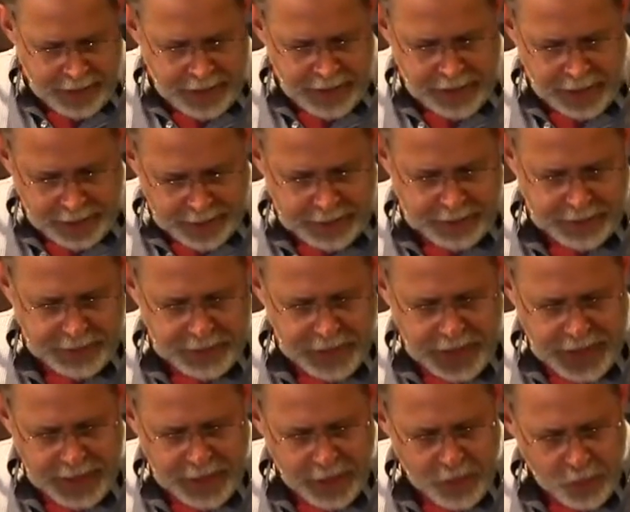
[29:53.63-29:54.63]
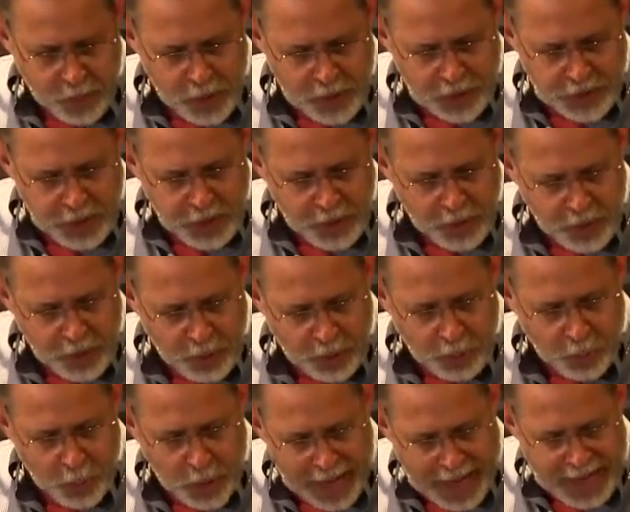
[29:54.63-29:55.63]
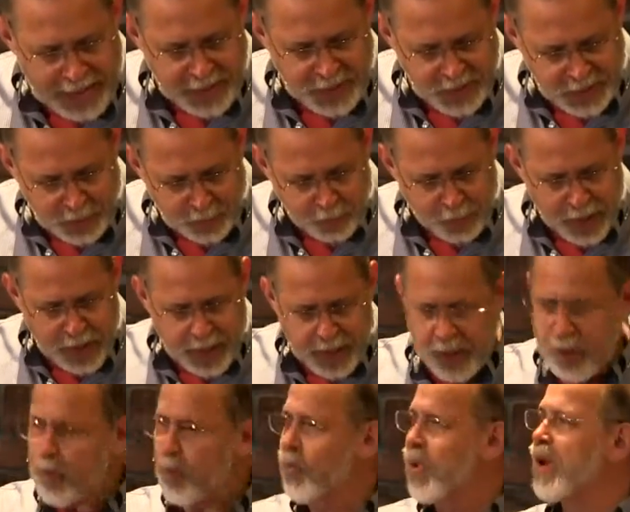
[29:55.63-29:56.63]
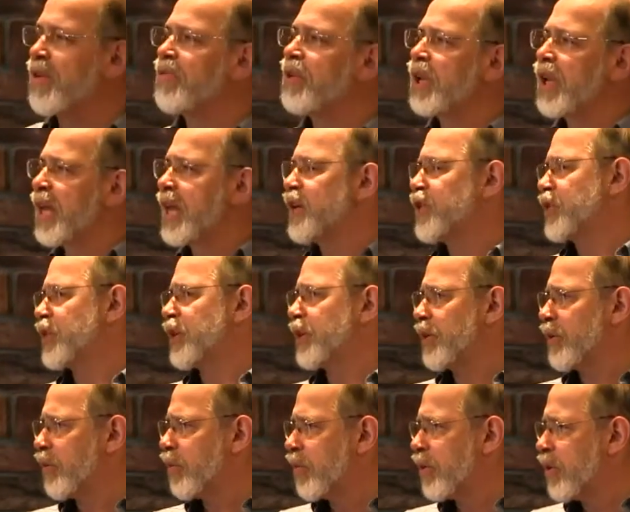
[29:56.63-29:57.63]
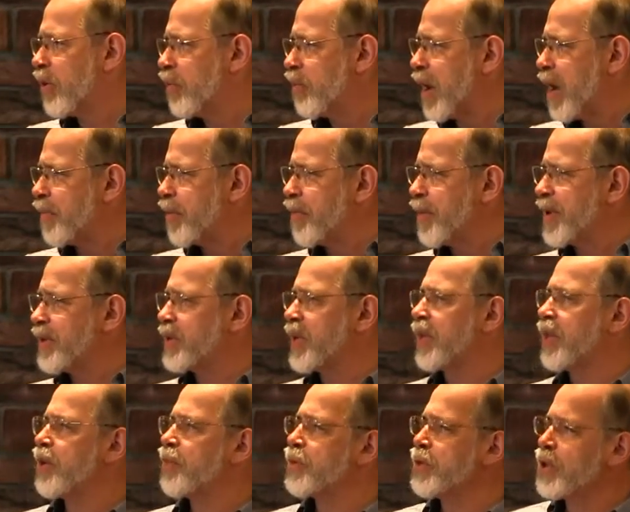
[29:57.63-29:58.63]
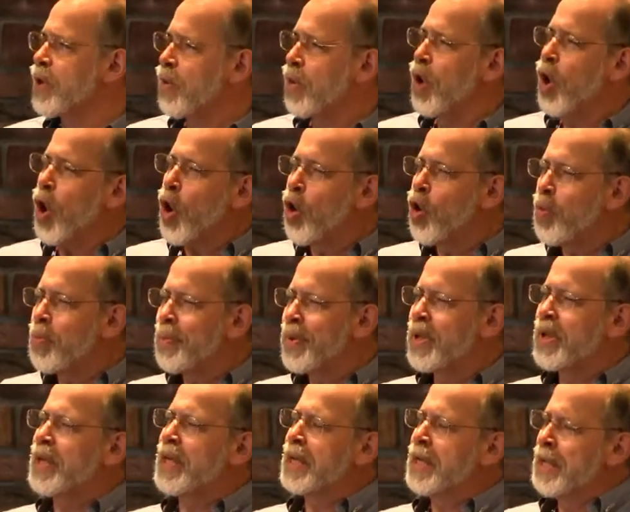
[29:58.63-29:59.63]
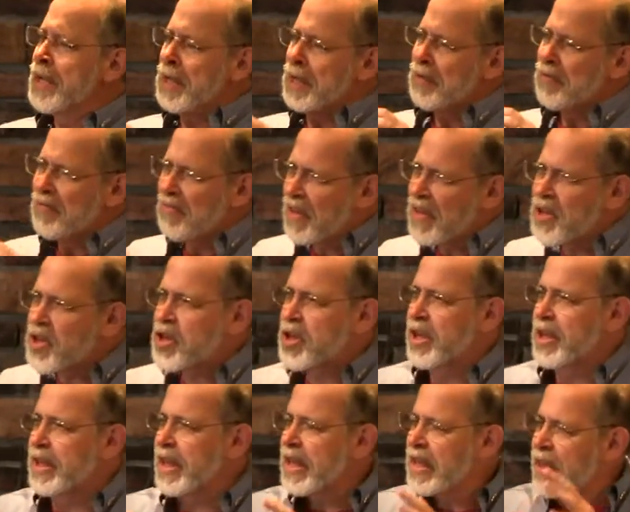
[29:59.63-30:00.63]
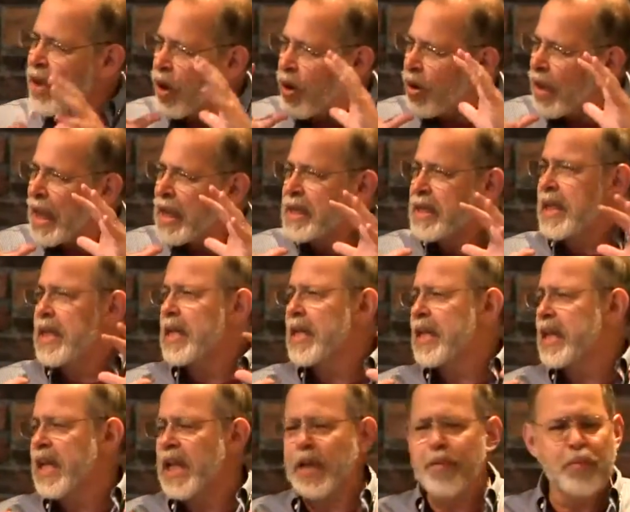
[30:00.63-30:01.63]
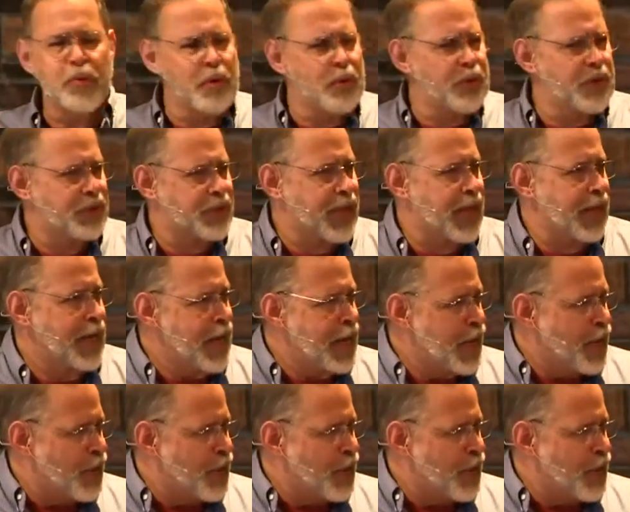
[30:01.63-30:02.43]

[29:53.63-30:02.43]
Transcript: and there was no widespread revelation, or your Bible may say there was no open vision. The whole idea in Hebrew is that